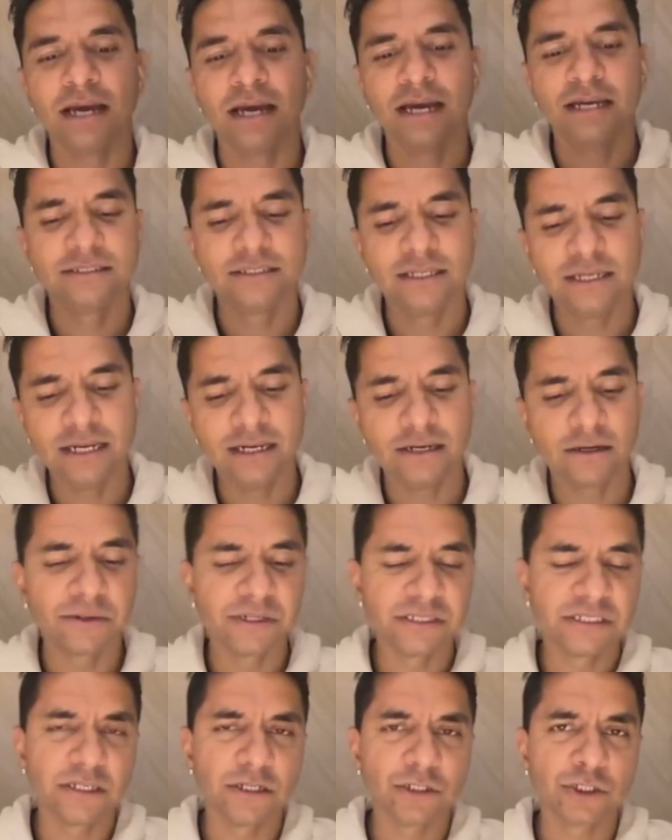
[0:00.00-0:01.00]
And today the
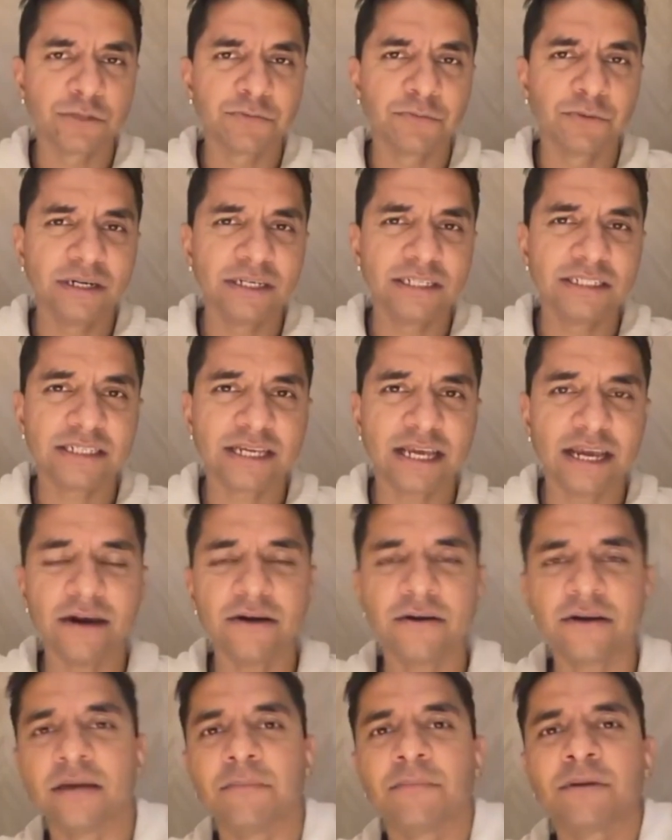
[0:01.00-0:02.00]
research is pretty
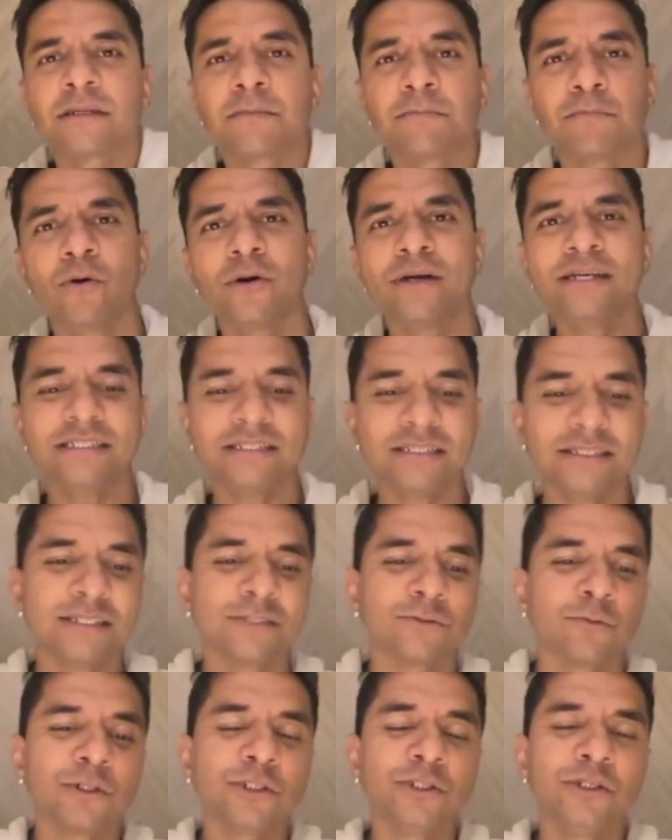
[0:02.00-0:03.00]
scary, but the point is
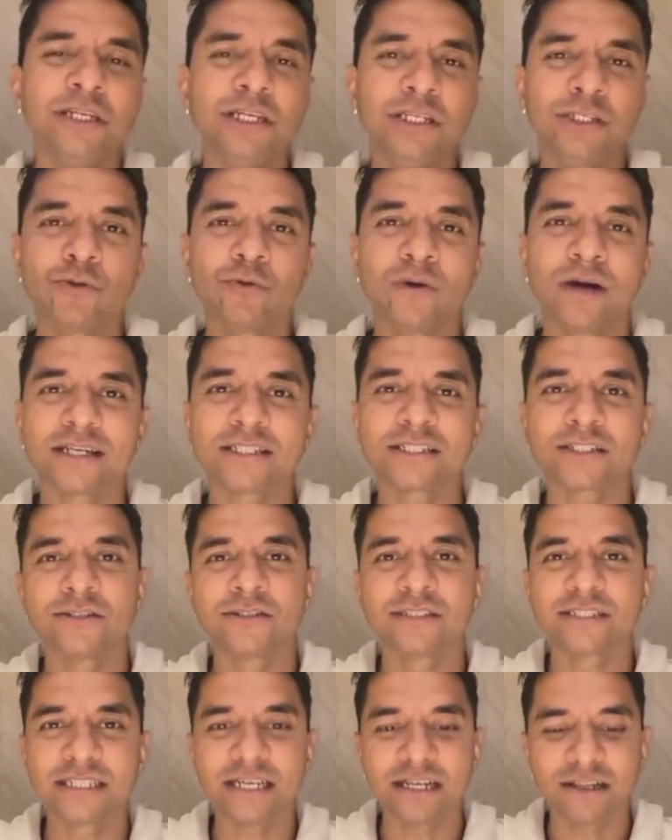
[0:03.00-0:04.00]
what you need to ask
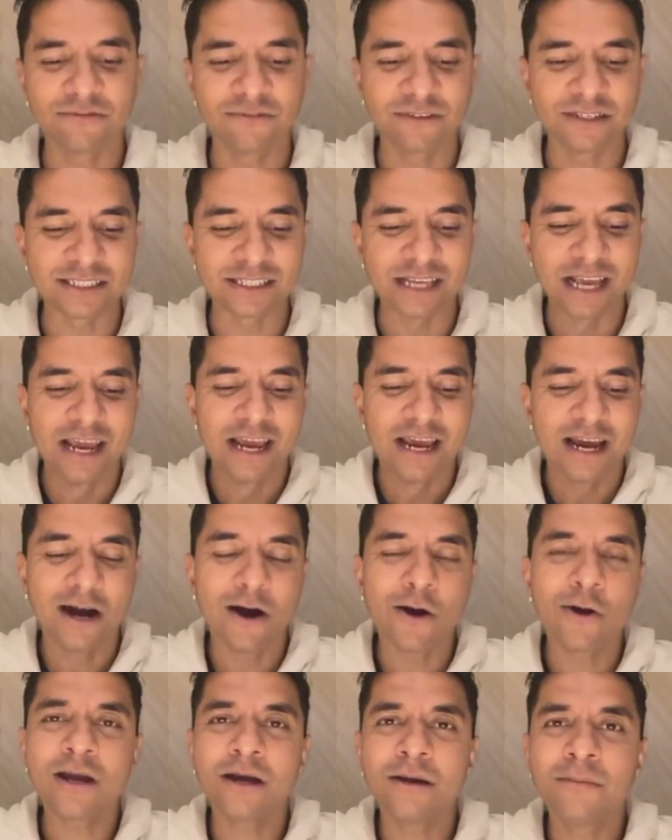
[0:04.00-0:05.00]
yourself is,
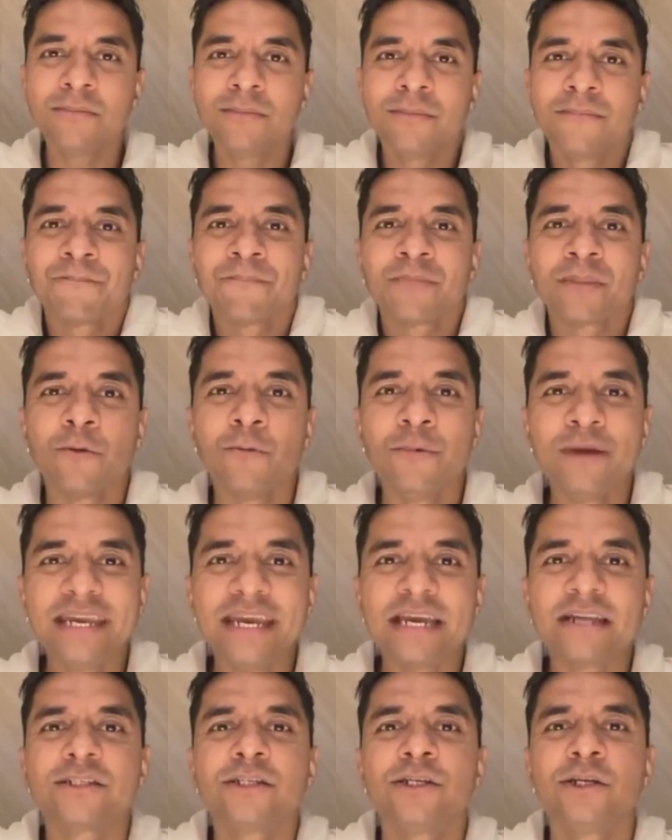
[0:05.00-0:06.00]
how come we
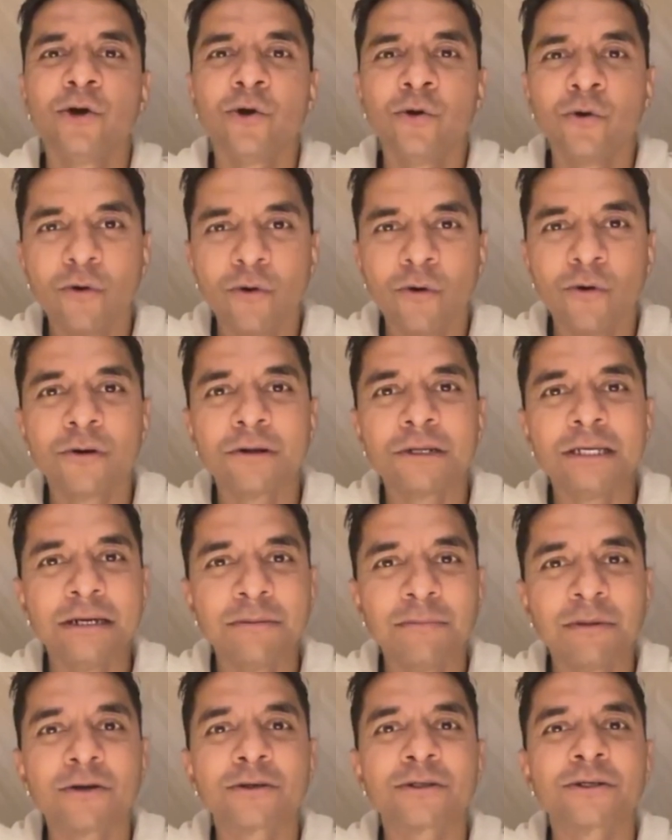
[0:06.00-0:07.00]
get to know only
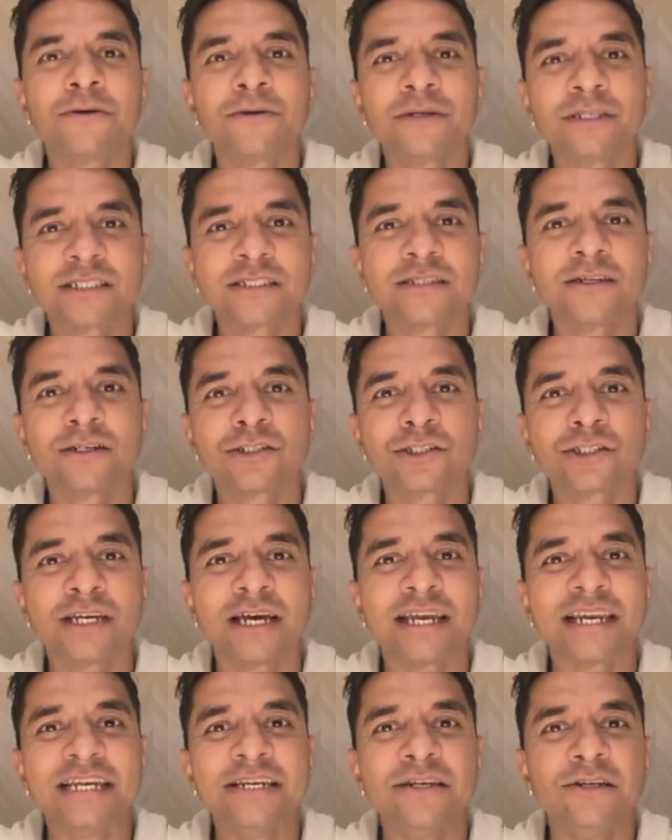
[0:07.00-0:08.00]
about the research
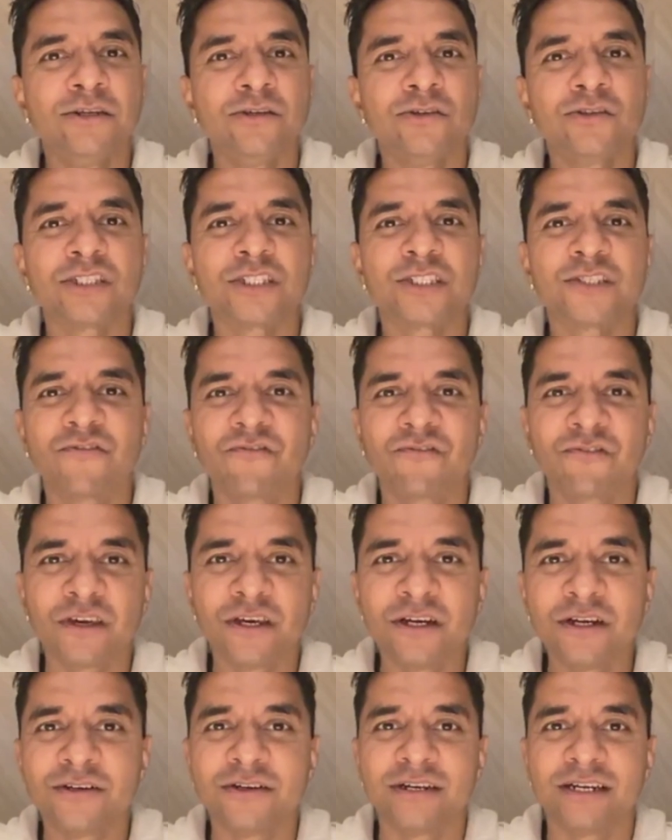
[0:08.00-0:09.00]
that induces
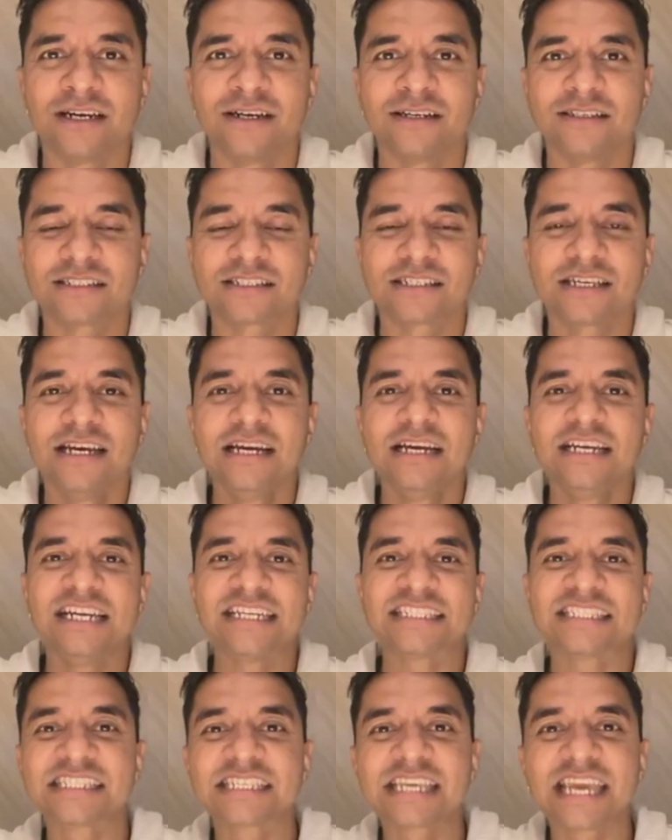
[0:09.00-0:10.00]
fear in us,
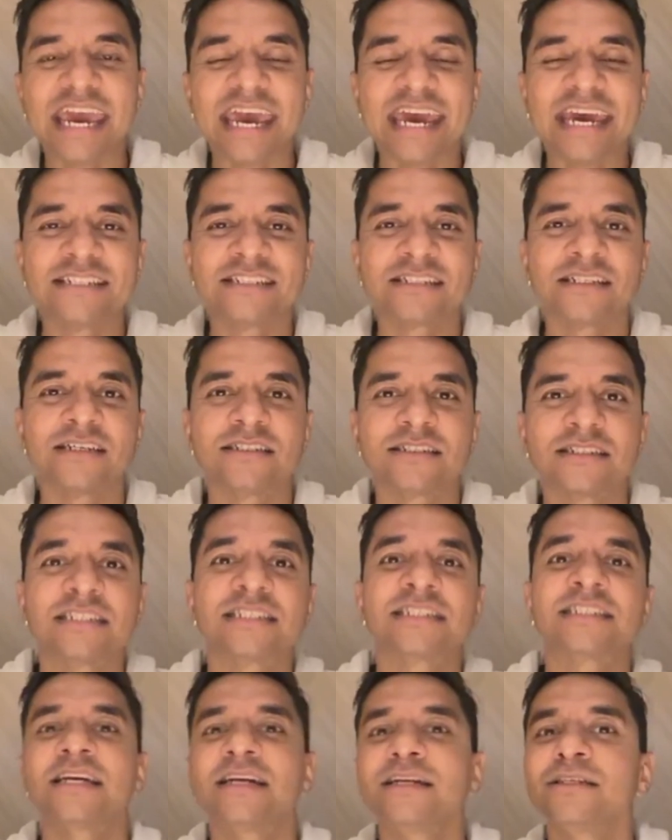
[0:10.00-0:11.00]
that scares us, that
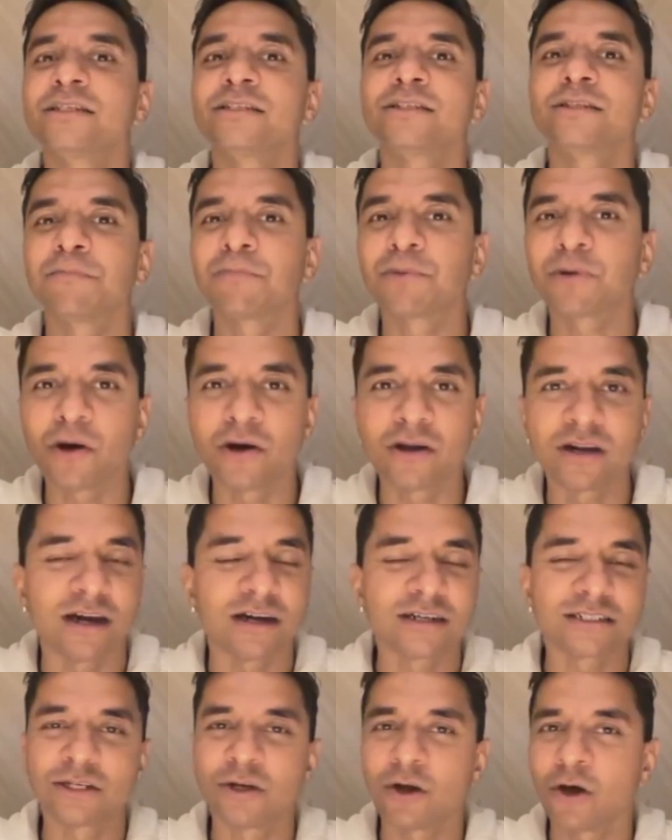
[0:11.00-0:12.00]
sells us a
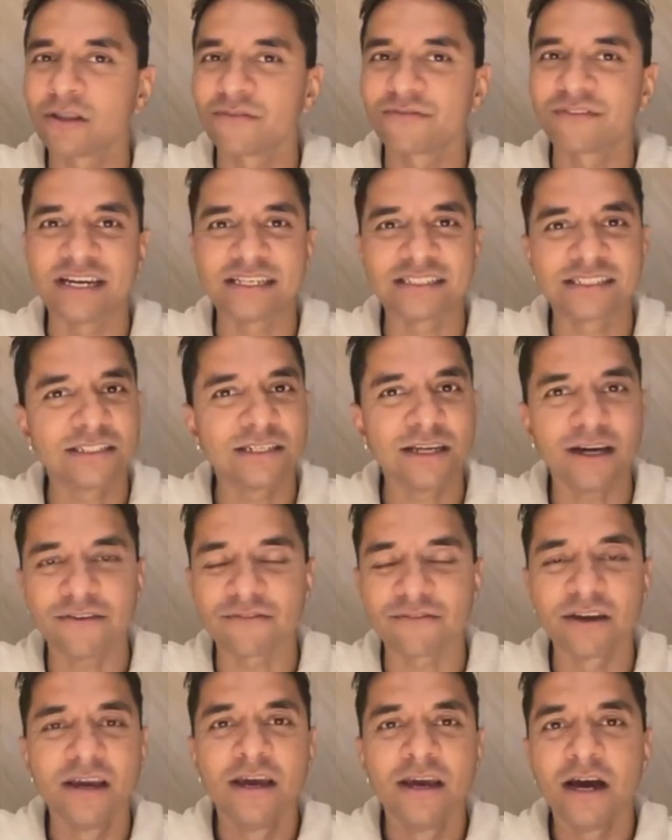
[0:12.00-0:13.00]
product and all of that
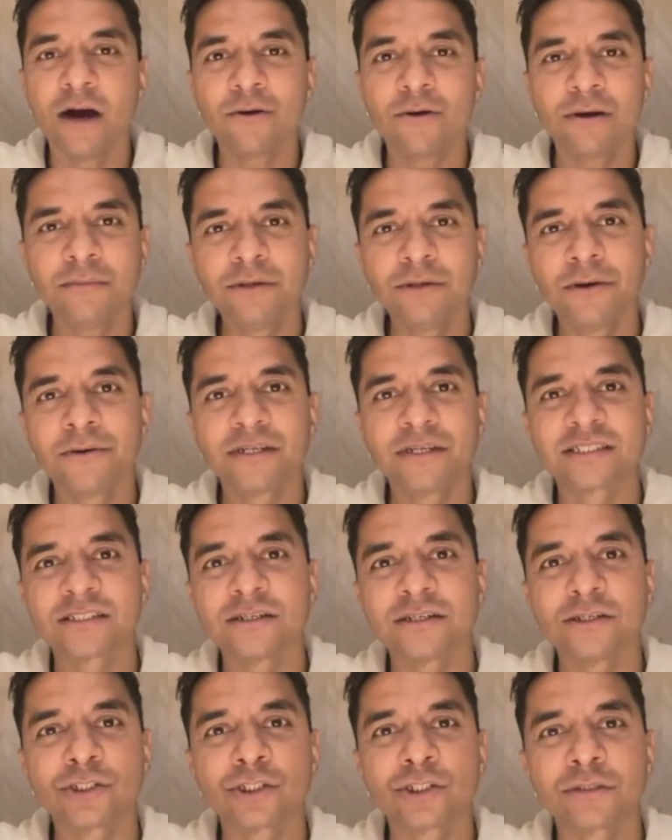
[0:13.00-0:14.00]
stuff? How come the
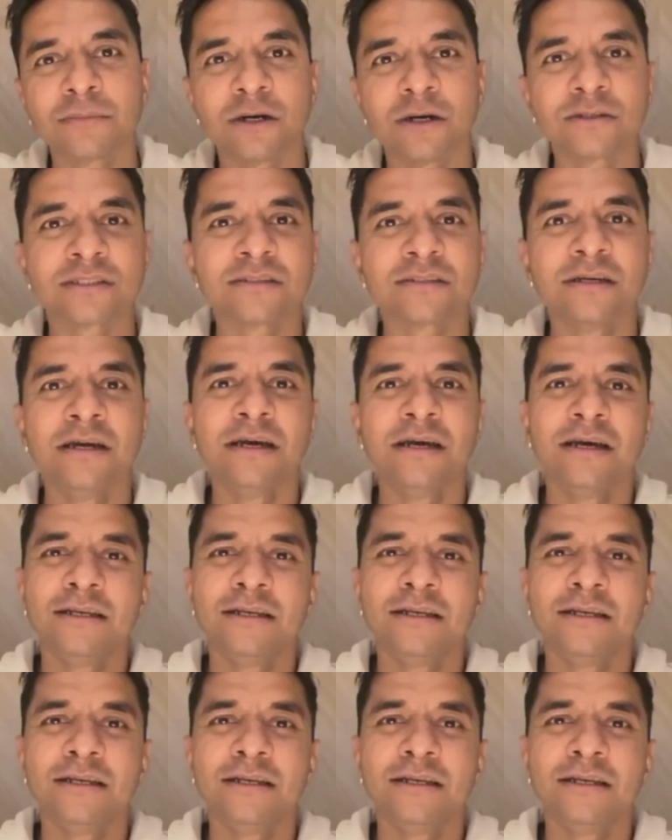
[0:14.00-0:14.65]
research about